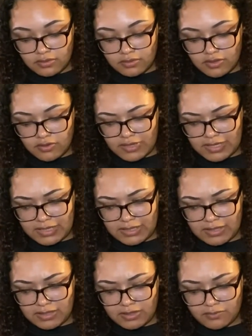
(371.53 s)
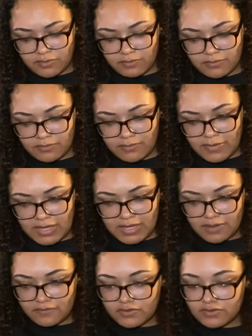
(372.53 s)
Okay, yeah, we may
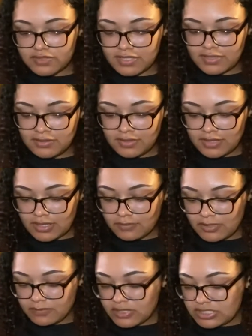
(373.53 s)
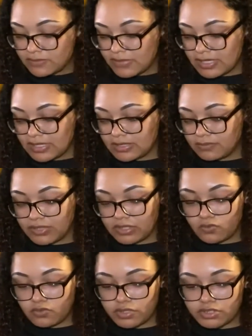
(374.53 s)
have used a bit much. It might end up being
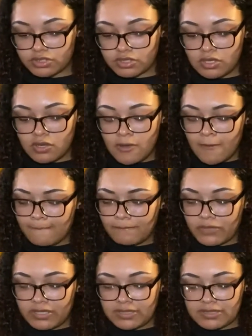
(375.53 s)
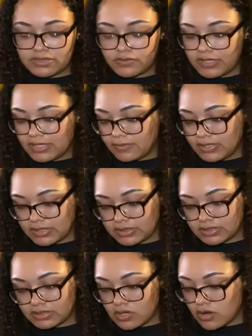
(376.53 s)
orange, but it's okay because
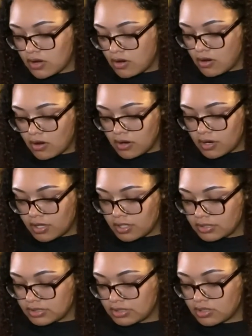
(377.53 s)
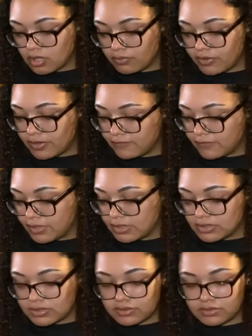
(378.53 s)
it's ours, it's our
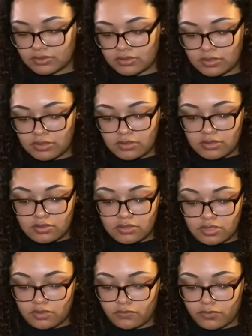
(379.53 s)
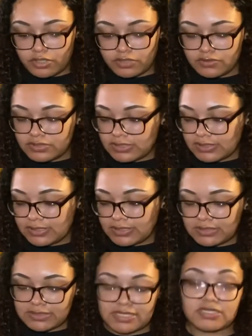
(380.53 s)
preference, and we're using
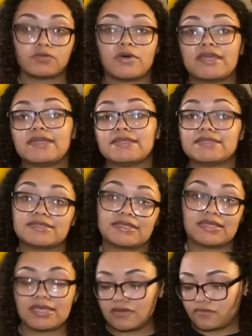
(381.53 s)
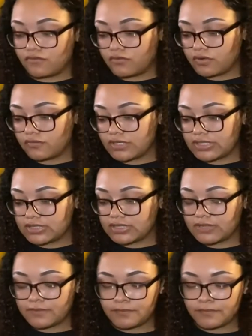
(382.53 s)
things. That's why it is a kit for a reason.